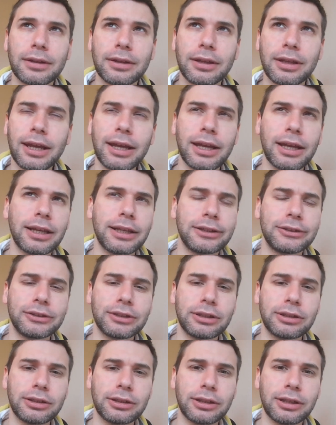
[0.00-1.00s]
yeah,
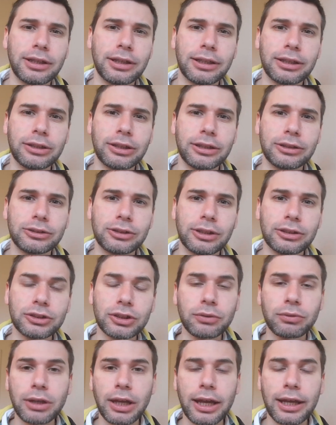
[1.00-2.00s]

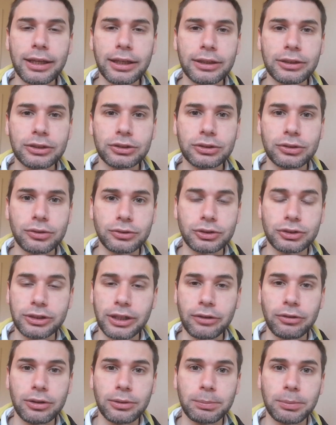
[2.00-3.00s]
it's okay. It's not
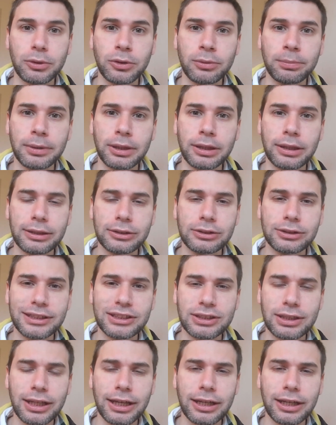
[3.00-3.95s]
terrible, but it's